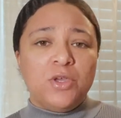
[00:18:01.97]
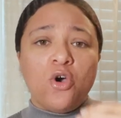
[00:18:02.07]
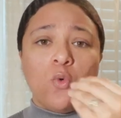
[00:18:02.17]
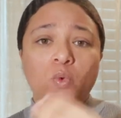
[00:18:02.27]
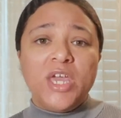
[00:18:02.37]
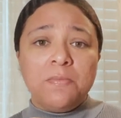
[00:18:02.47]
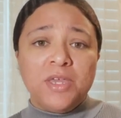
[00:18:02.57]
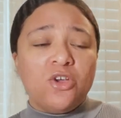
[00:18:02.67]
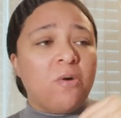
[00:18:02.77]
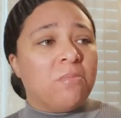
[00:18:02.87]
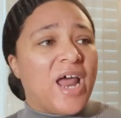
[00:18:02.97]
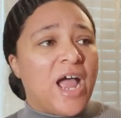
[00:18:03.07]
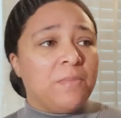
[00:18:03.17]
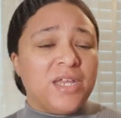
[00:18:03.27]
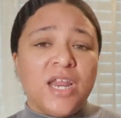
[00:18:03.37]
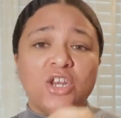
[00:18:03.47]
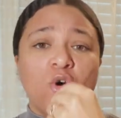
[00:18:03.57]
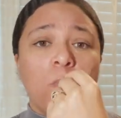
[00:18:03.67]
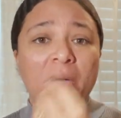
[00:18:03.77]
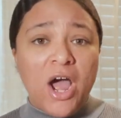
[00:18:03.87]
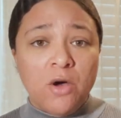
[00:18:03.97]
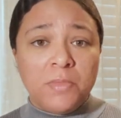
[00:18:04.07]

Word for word: you're going to weaken me, you're going to blind me, and then you're going to bound